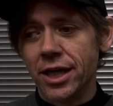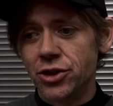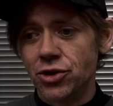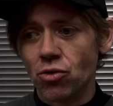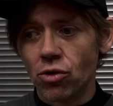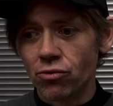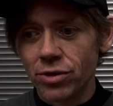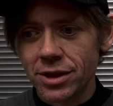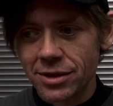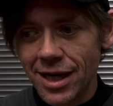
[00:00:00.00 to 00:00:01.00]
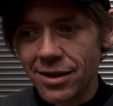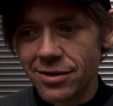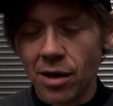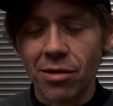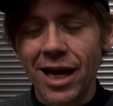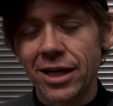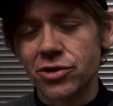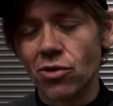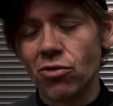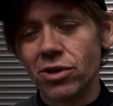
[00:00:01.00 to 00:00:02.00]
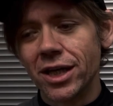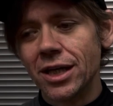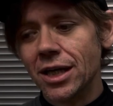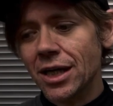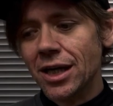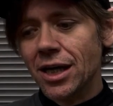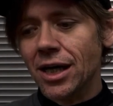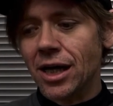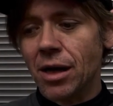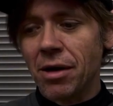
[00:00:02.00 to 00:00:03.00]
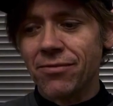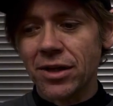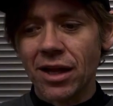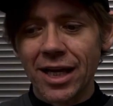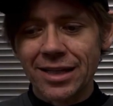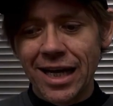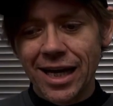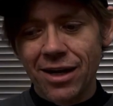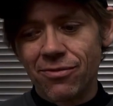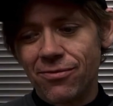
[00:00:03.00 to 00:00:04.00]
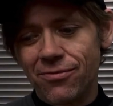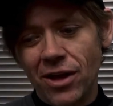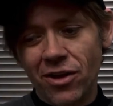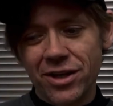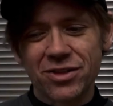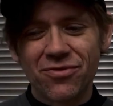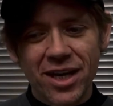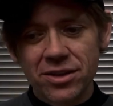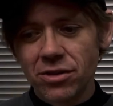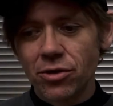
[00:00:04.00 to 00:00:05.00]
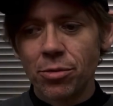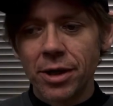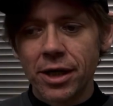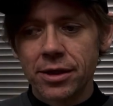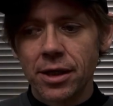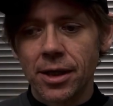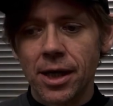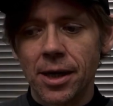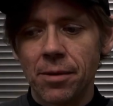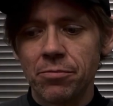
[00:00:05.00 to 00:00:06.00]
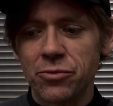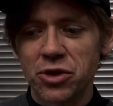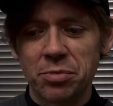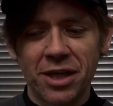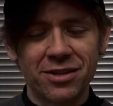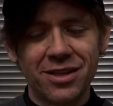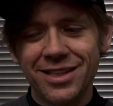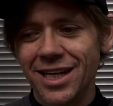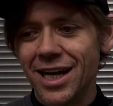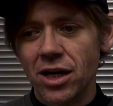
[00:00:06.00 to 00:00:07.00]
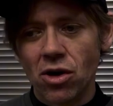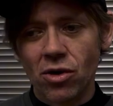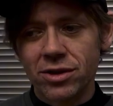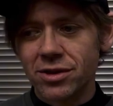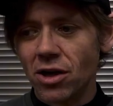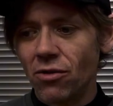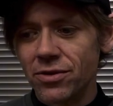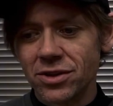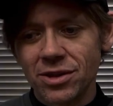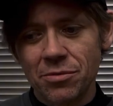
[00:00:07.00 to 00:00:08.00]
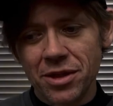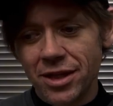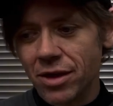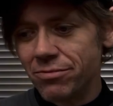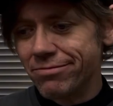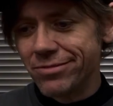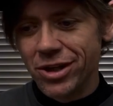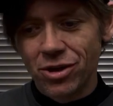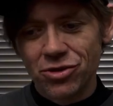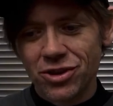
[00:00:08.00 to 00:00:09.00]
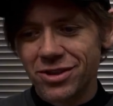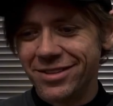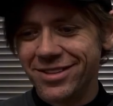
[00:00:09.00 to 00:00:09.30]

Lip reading: short reset double action only. I feel like that kind of fell on its face a little bit, just because the DAO itself is something that, just